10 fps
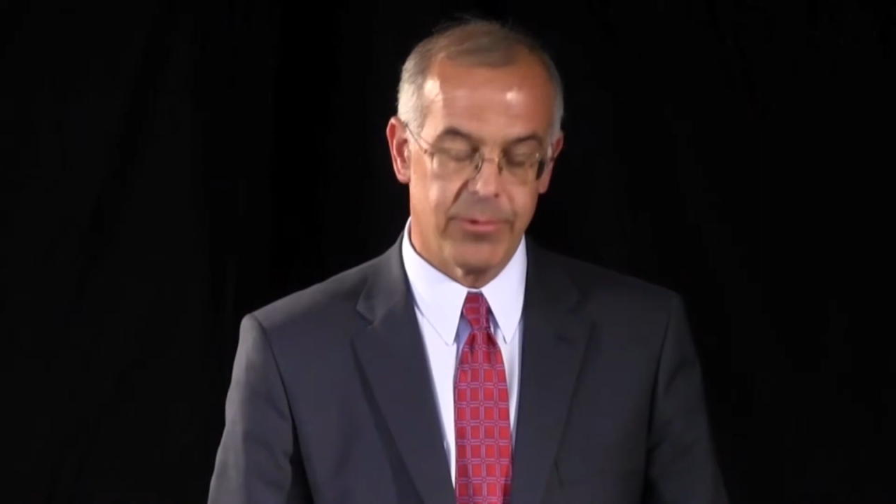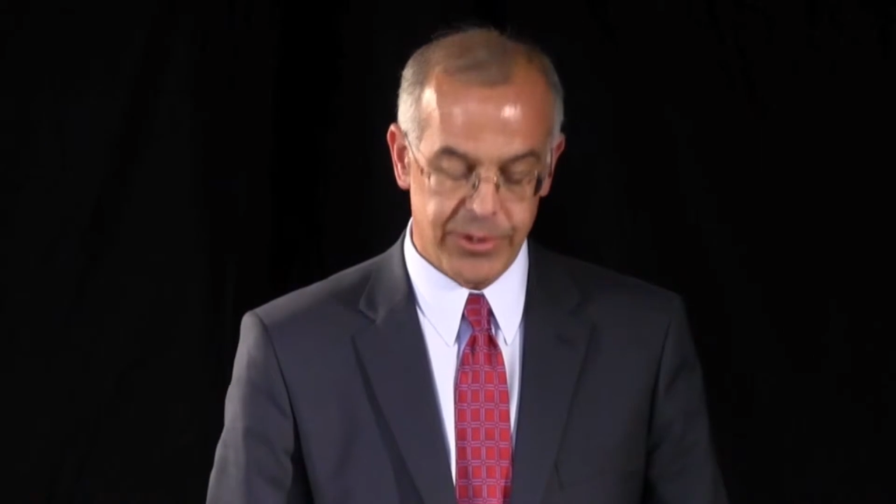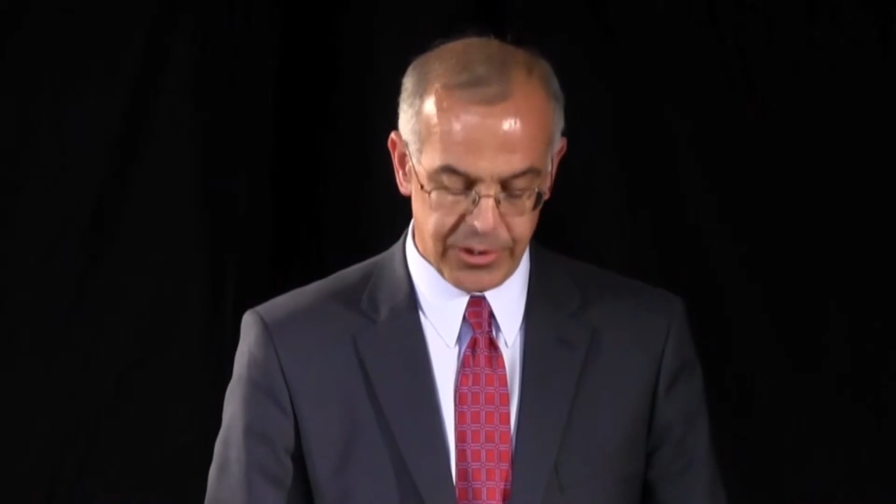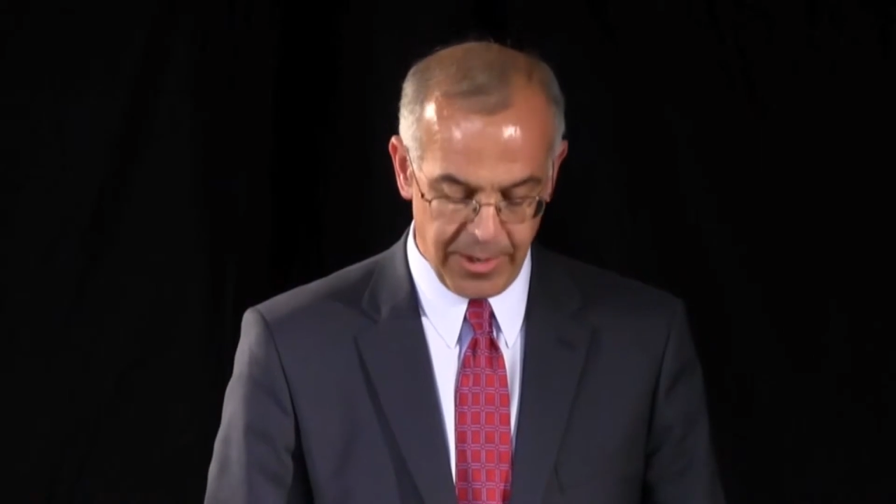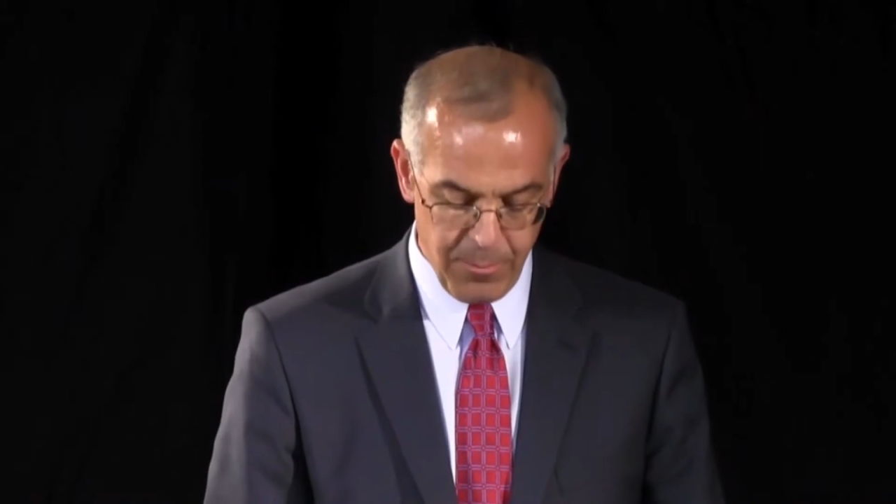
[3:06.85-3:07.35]

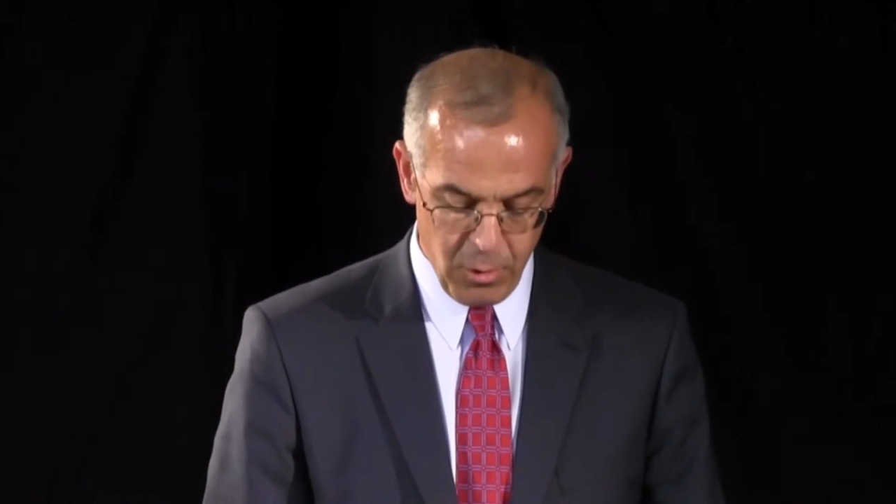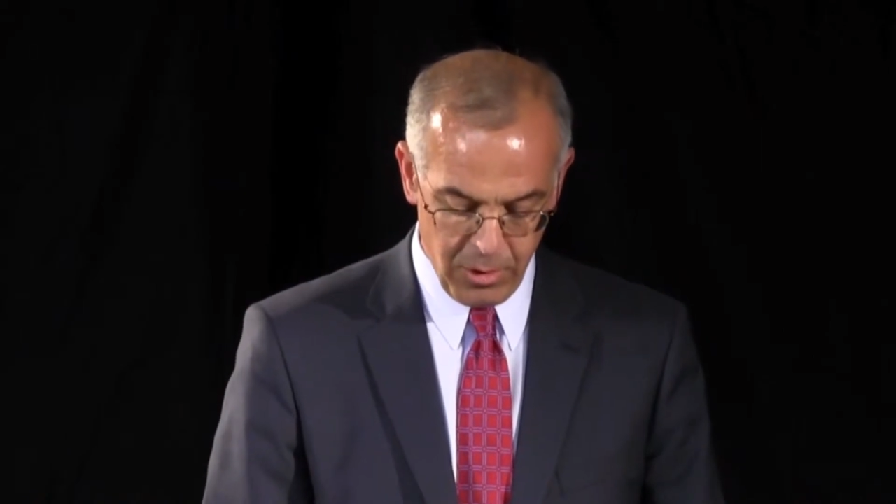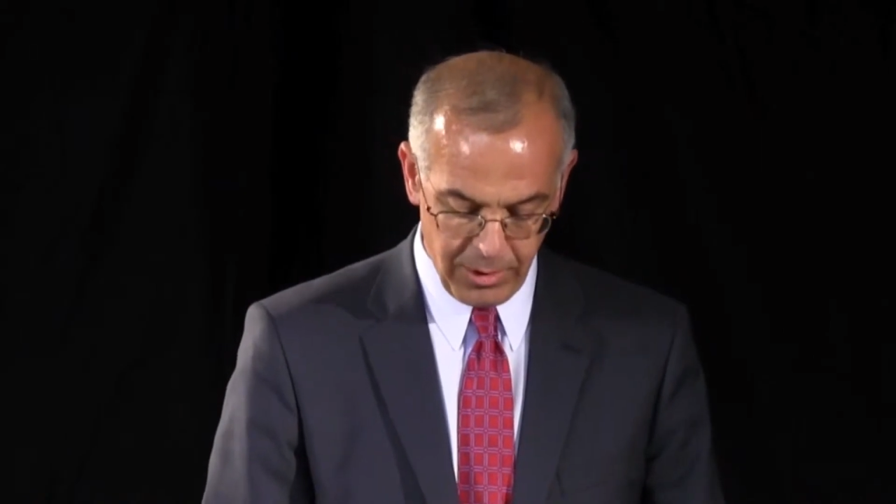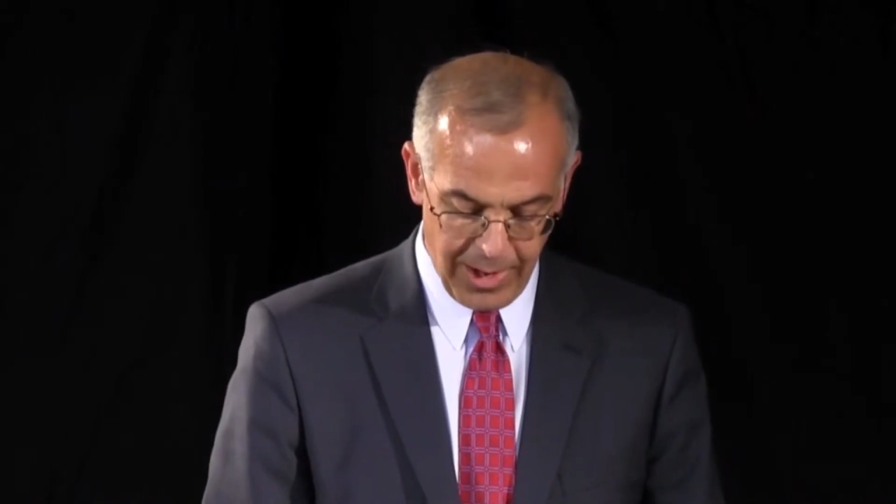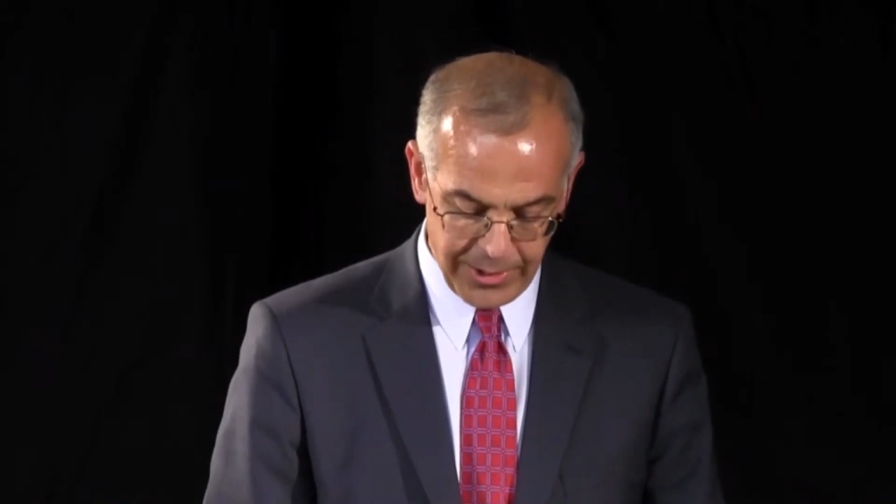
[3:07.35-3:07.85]
which is a
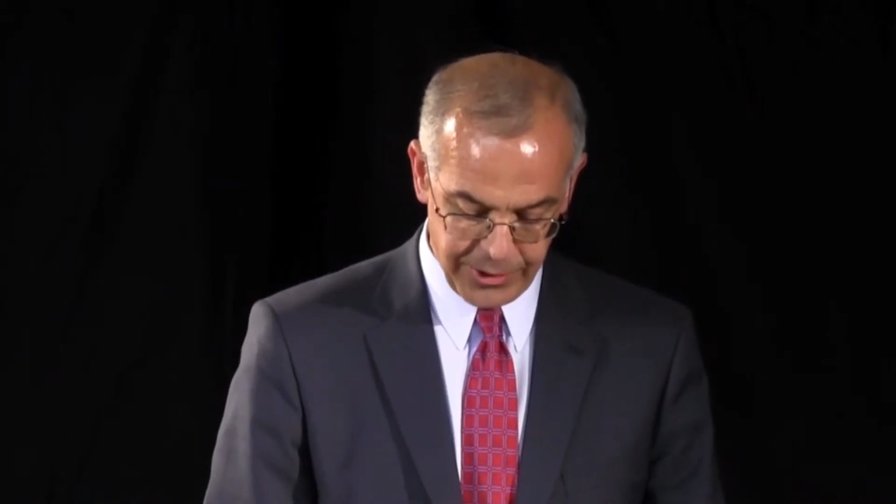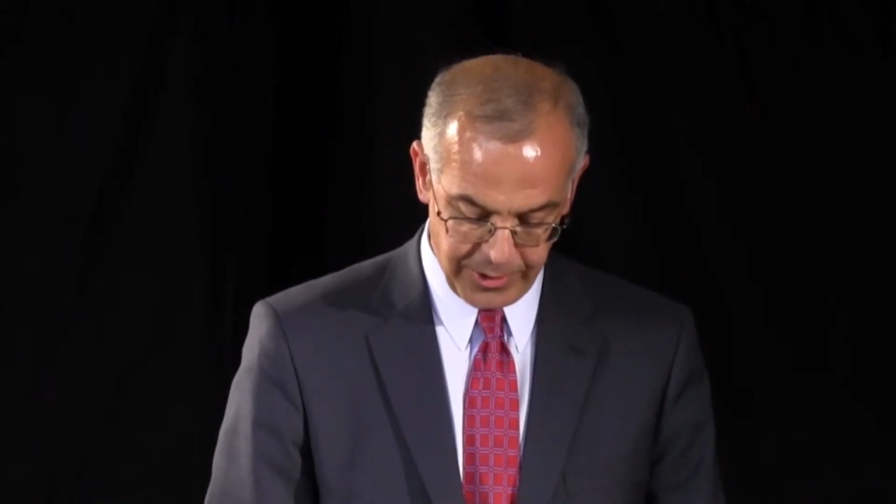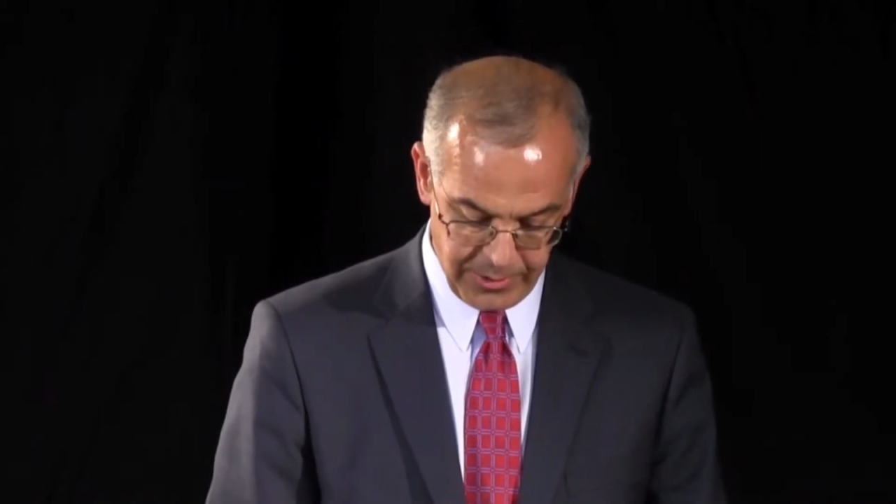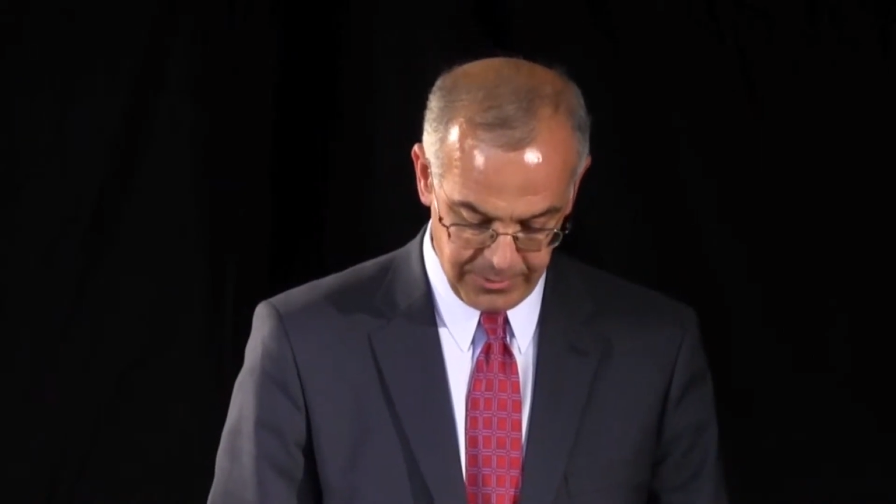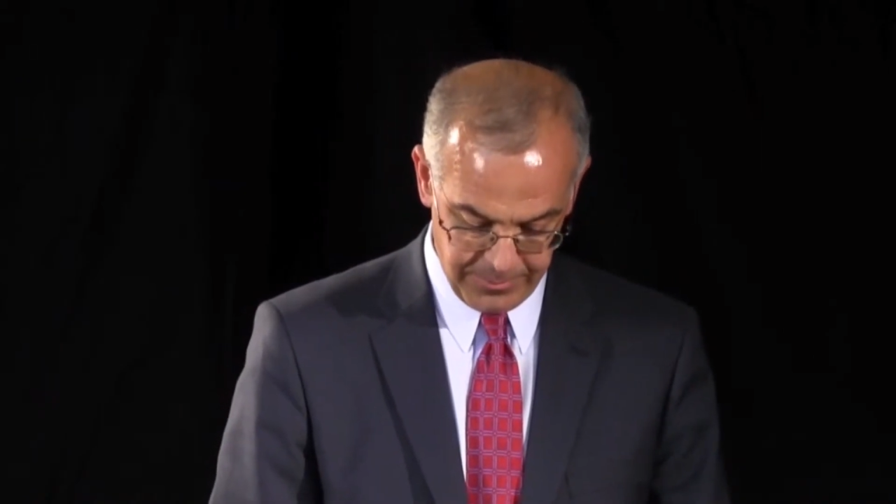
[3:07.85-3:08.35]
moral logic,